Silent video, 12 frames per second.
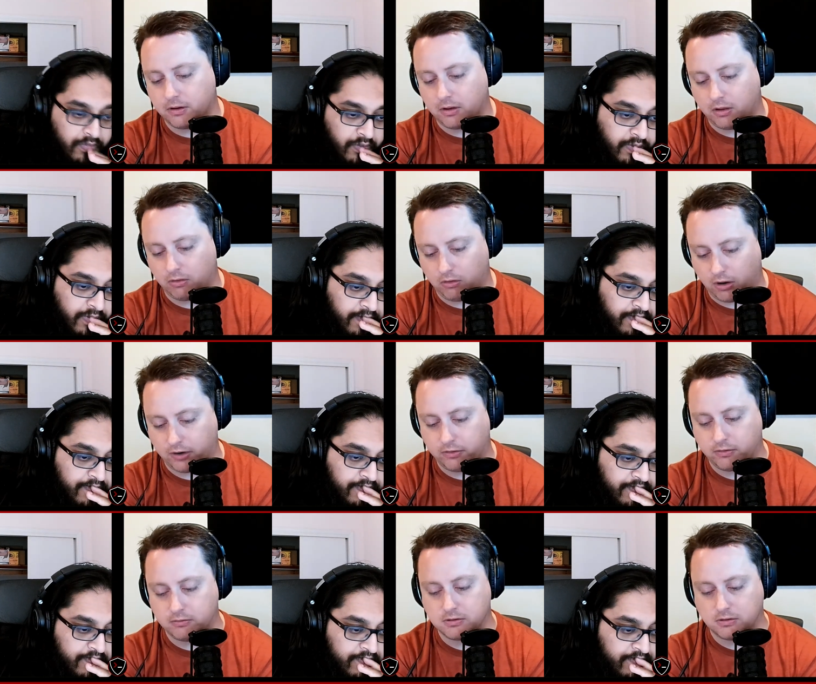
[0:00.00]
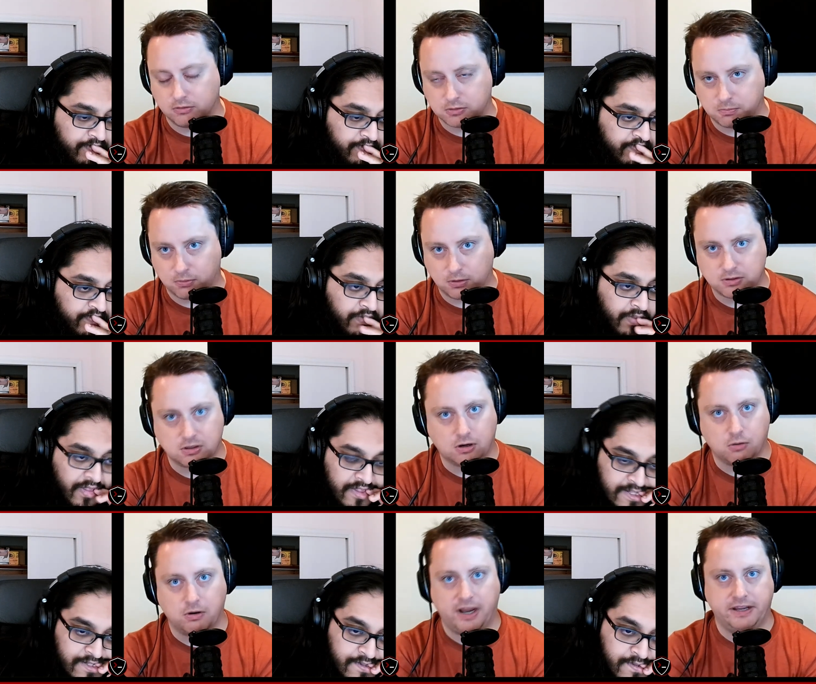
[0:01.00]
Speaker 1: a lot of the, those boards are
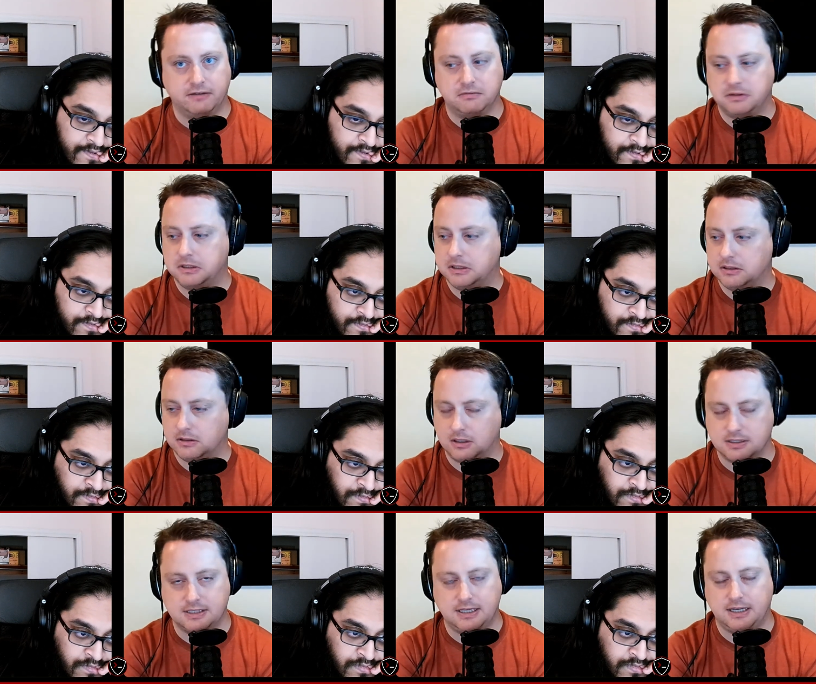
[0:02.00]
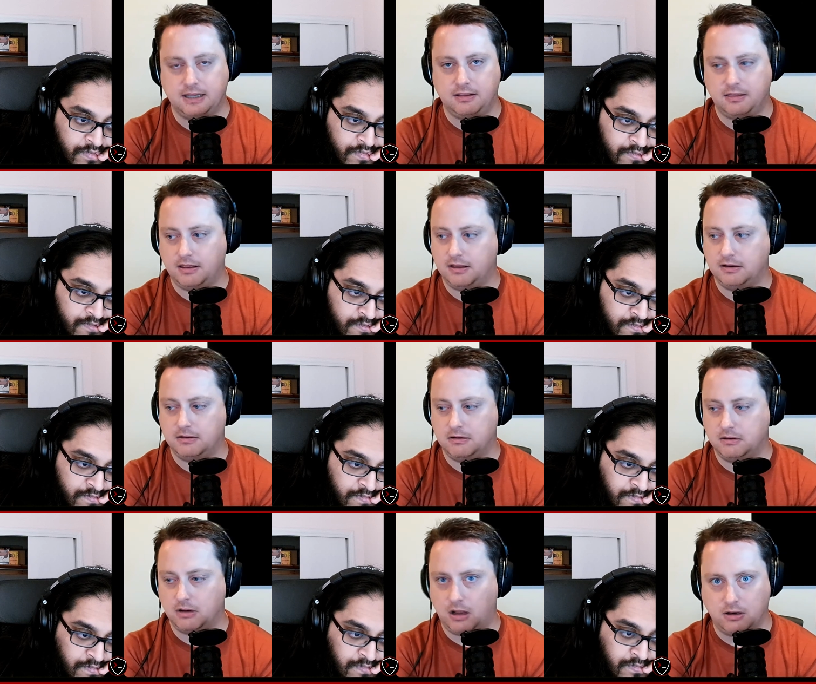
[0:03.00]
great. Not saying anything,
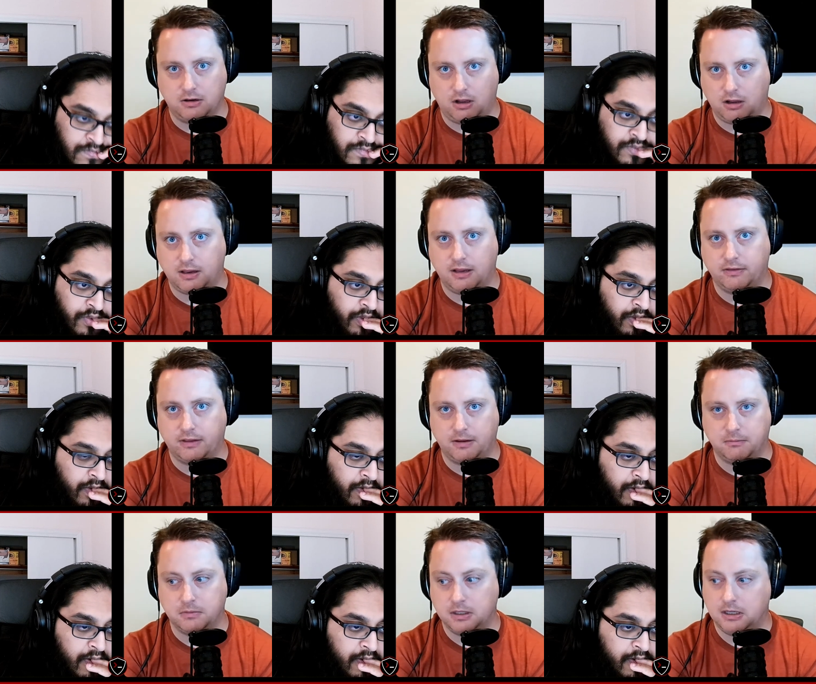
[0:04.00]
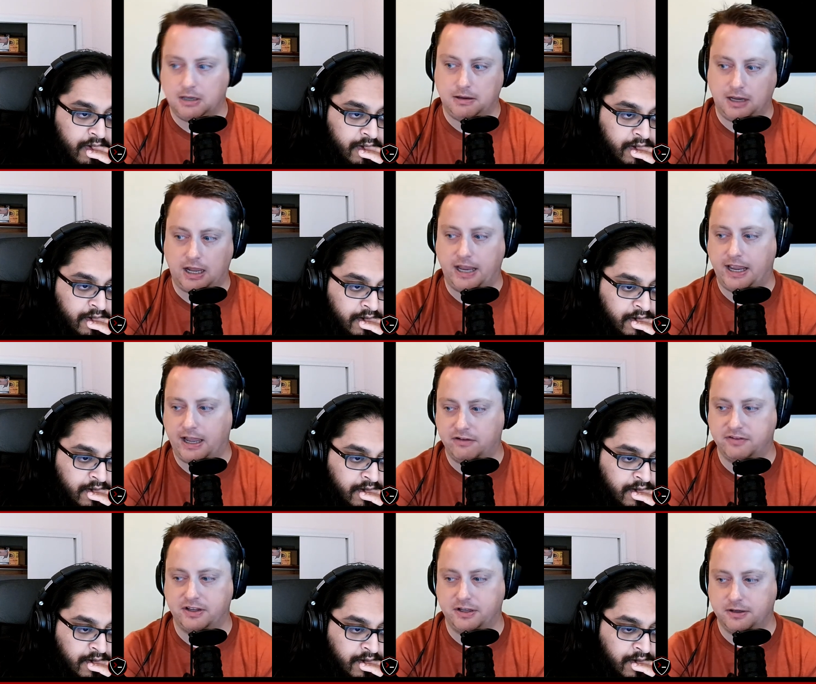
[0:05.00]
not knocking them. I
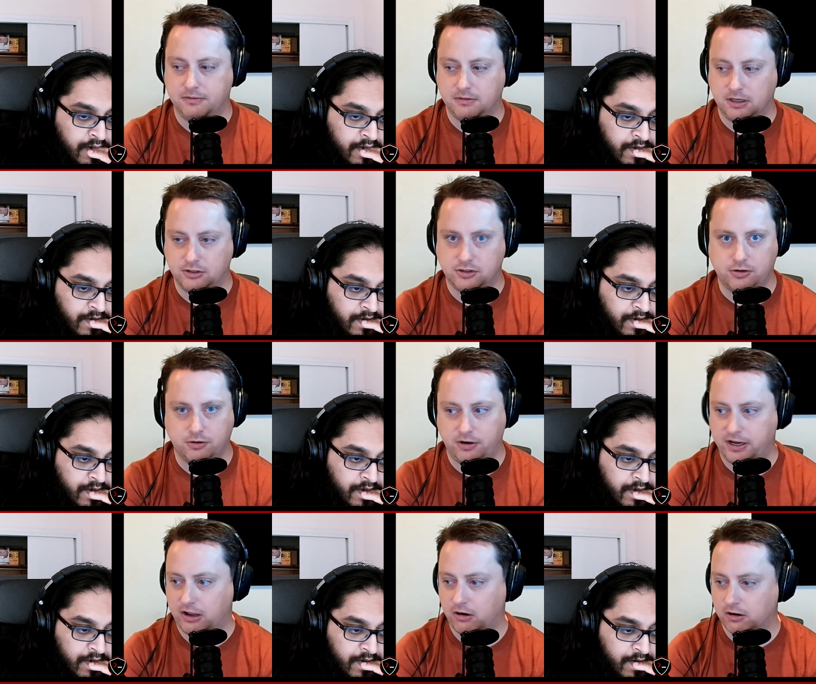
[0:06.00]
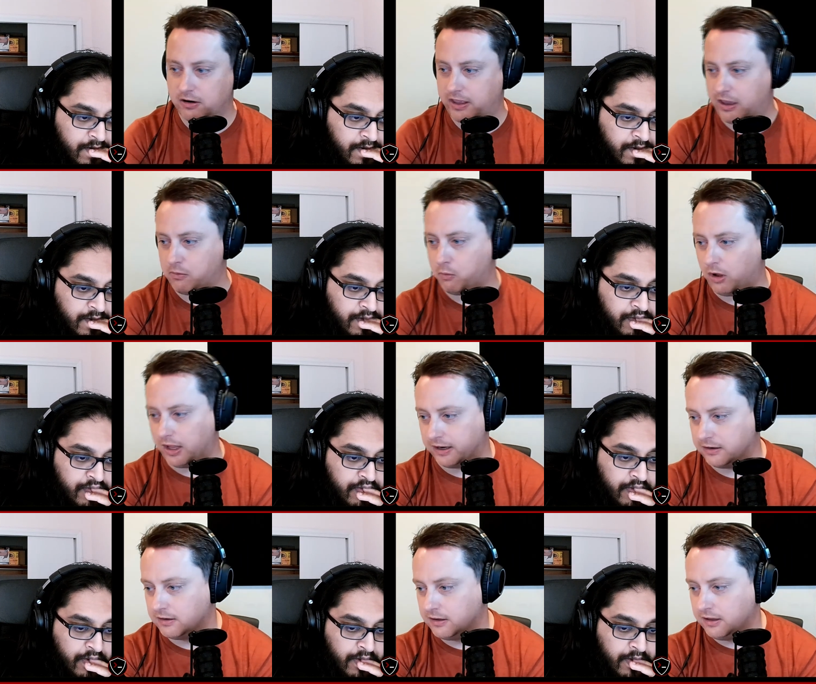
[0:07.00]
have a, a Turing
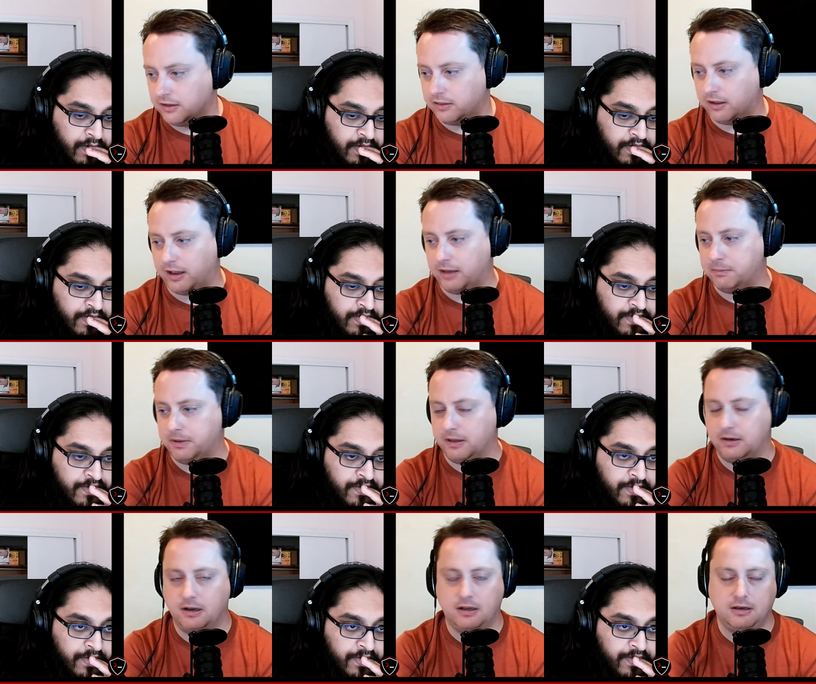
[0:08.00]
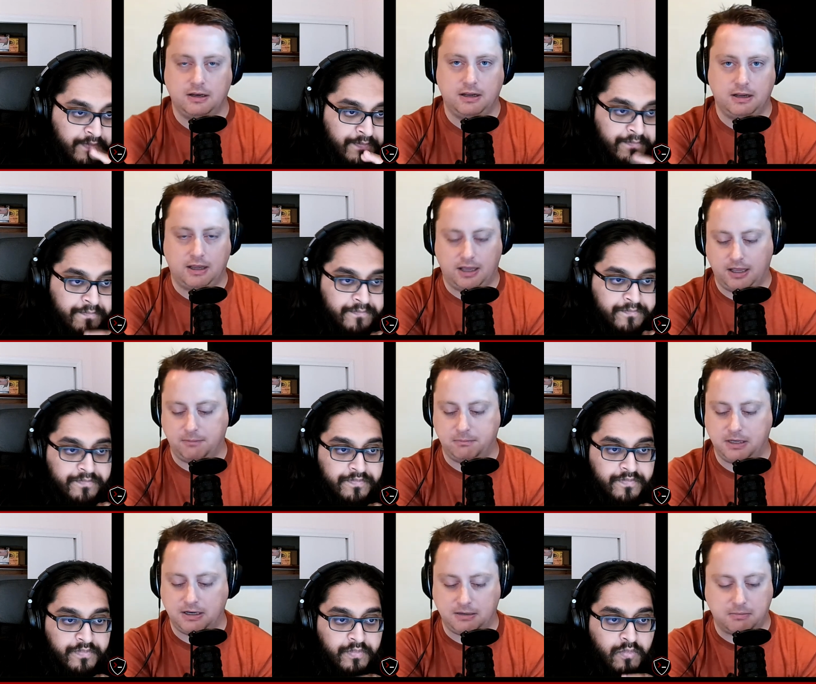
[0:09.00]
RK1 that I've been uh,
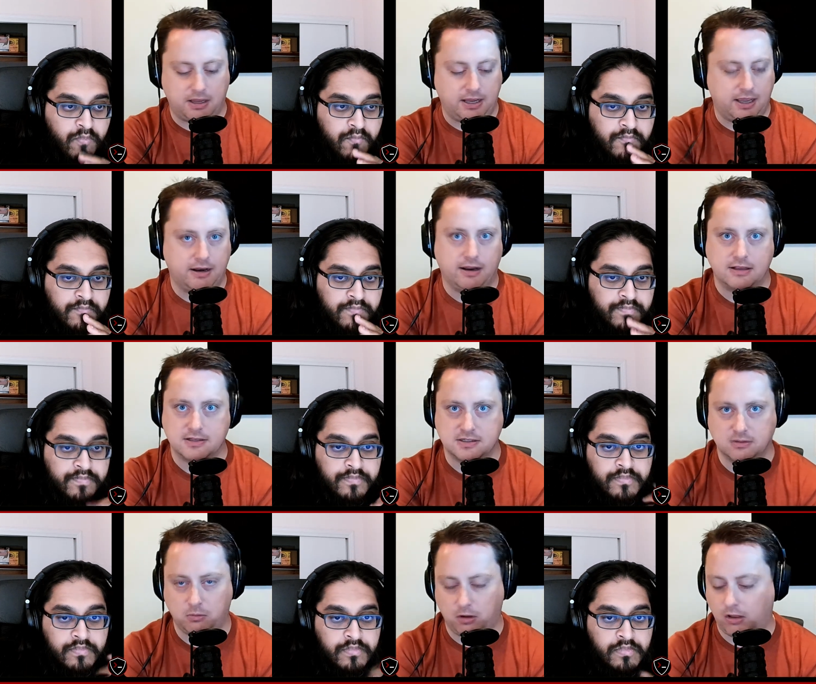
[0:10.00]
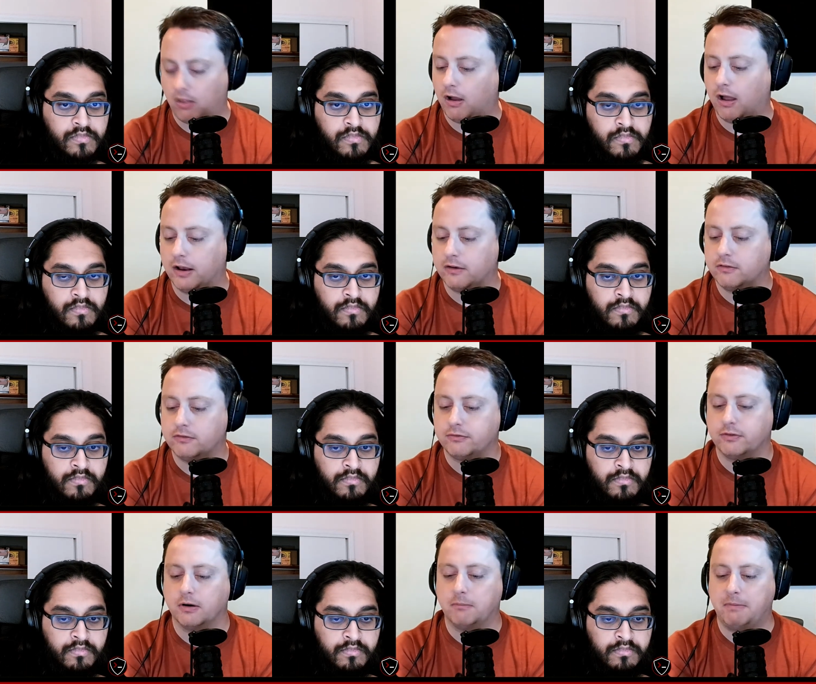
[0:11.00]
beating my head against the wall on
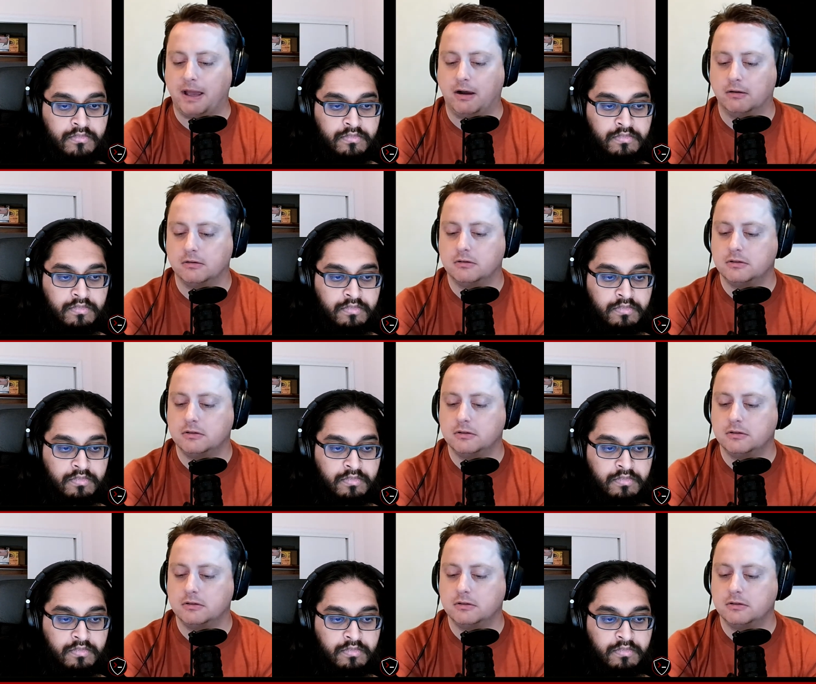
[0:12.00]
for about